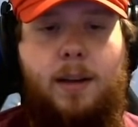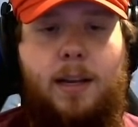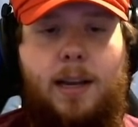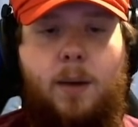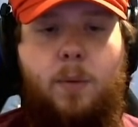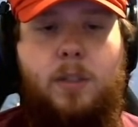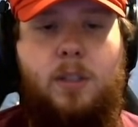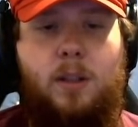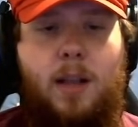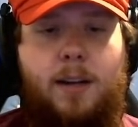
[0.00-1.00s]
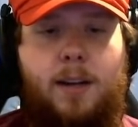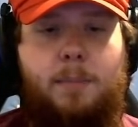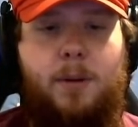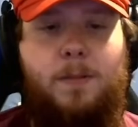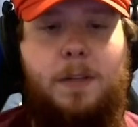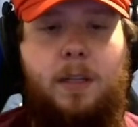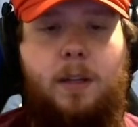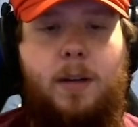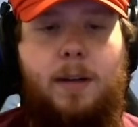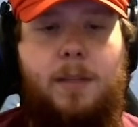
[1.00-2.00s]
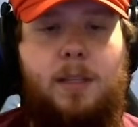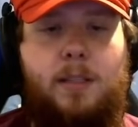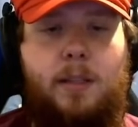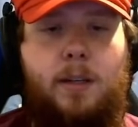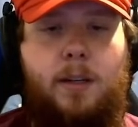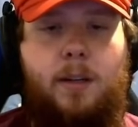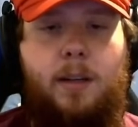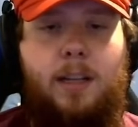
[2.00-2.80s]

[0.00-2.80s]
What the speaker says: And now we're just lined up perfectly to grab this star.